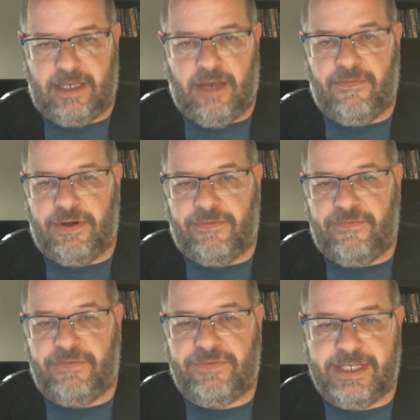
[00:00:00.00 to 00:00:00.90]
of their
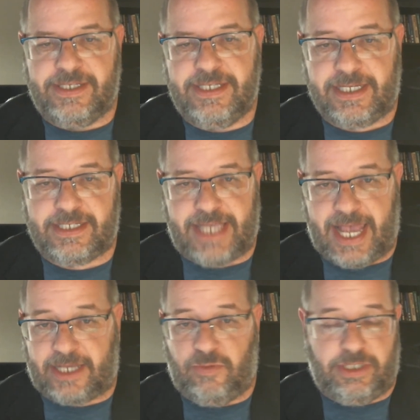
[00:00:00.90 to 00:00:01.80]
56
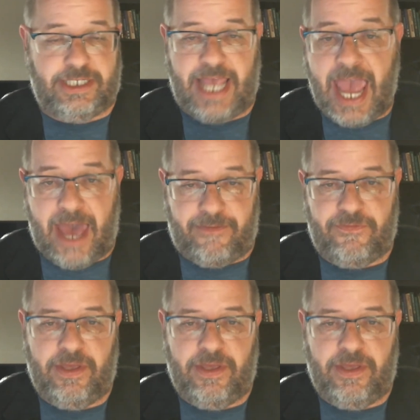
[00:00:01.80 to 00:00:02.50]
sacks, which is half,